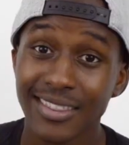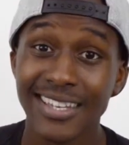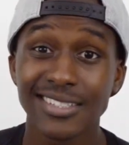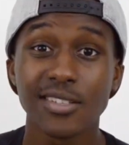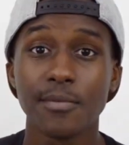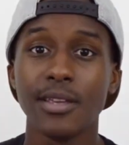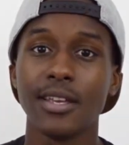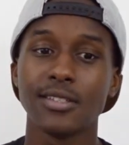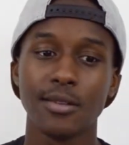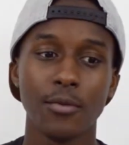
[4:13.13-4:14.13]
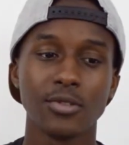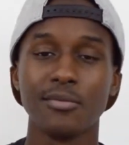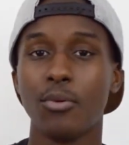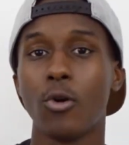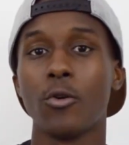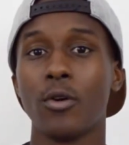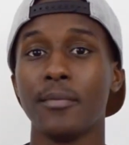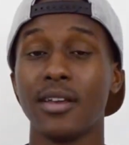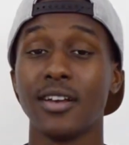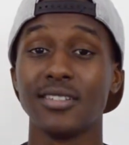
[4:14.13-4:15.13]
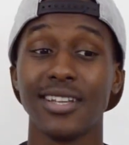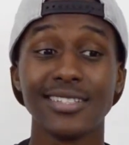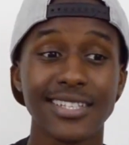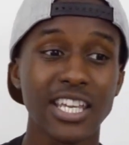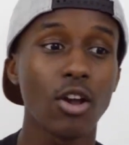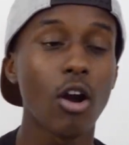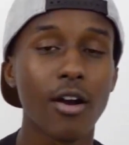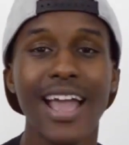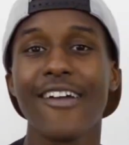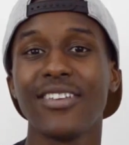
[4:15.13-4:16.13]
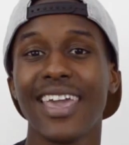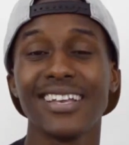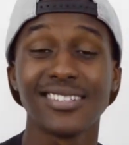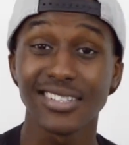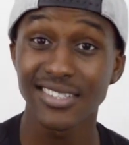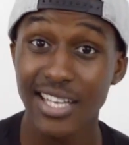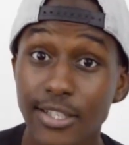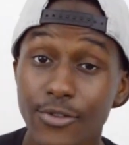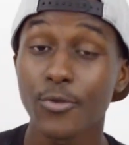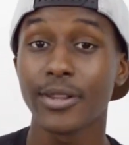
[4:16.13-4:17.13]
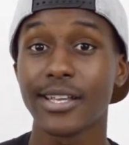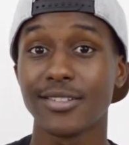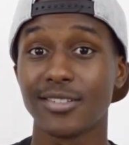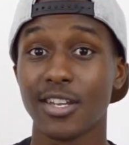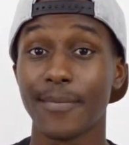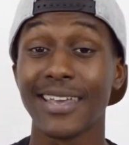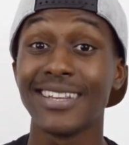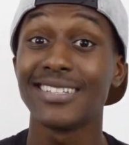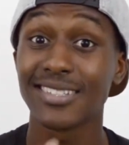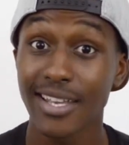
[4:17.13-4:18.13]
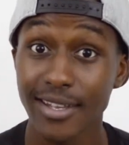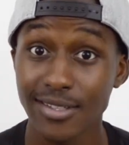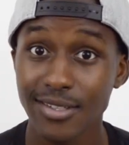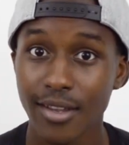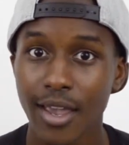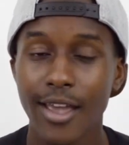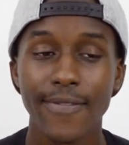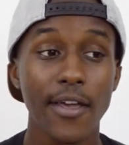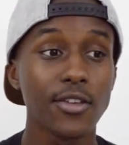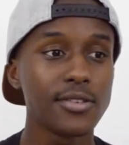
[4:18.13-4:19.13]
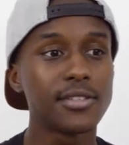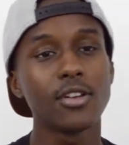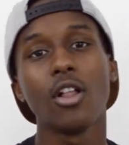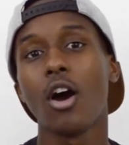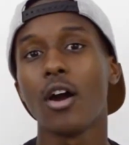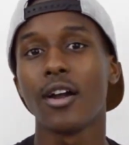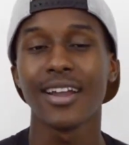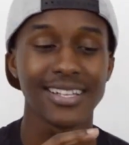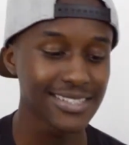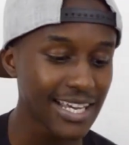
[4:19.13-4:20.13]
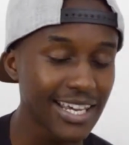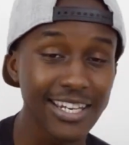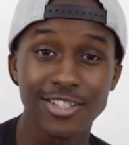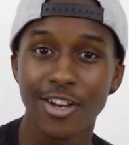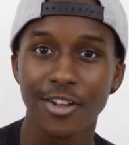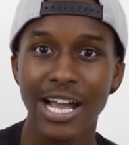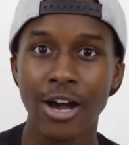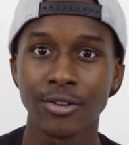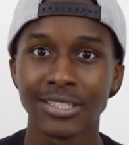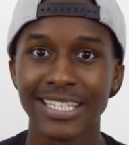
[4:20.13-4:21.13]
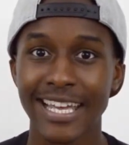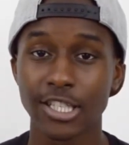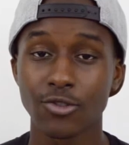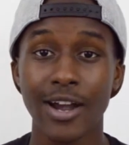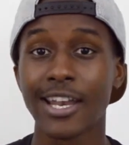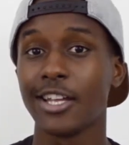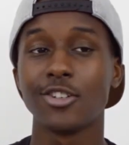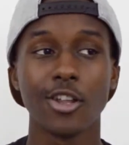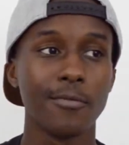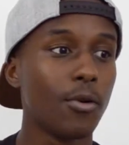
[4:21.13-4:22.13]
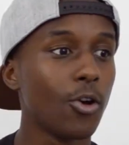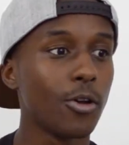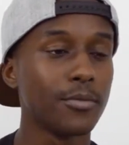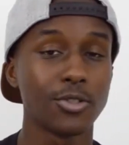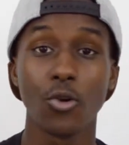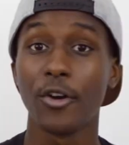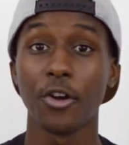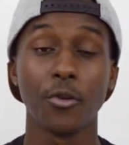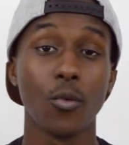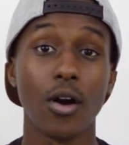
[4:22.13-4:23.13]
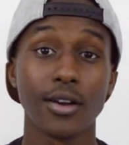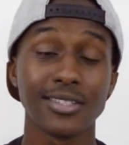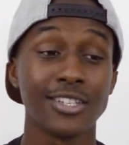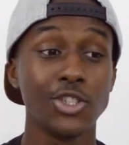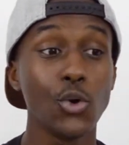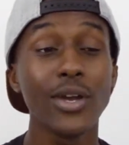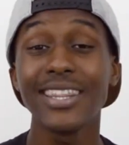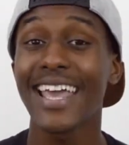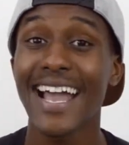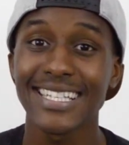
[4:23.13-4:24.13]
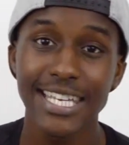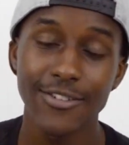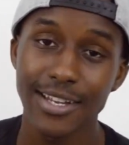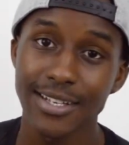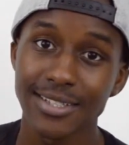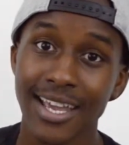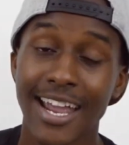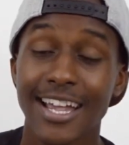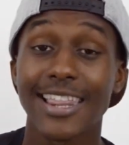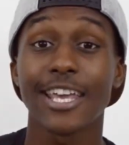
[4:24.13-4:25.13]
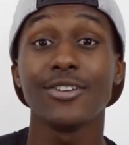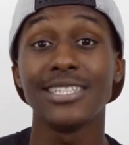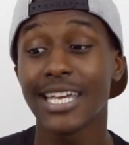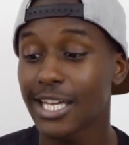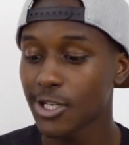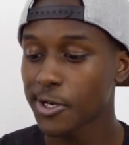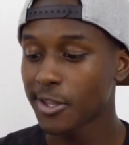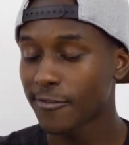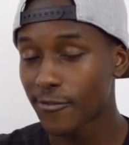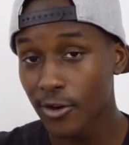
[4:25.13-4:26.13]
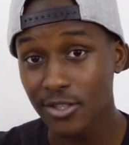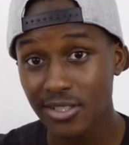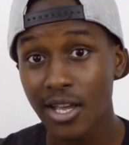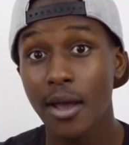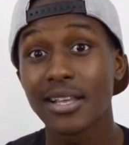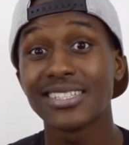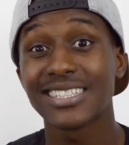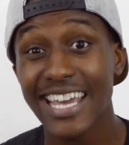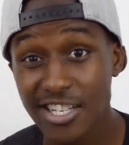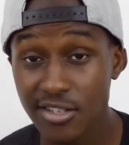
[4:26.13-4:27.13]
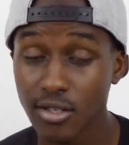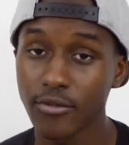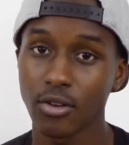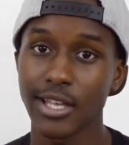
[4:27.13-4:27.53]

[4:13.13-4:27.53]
This to me is the most important one because let's say you are having a successful relationship in the sense that you still are taking each other out on dates, writing each other poems, going on walks, and doing the activities that you did during the first stages of your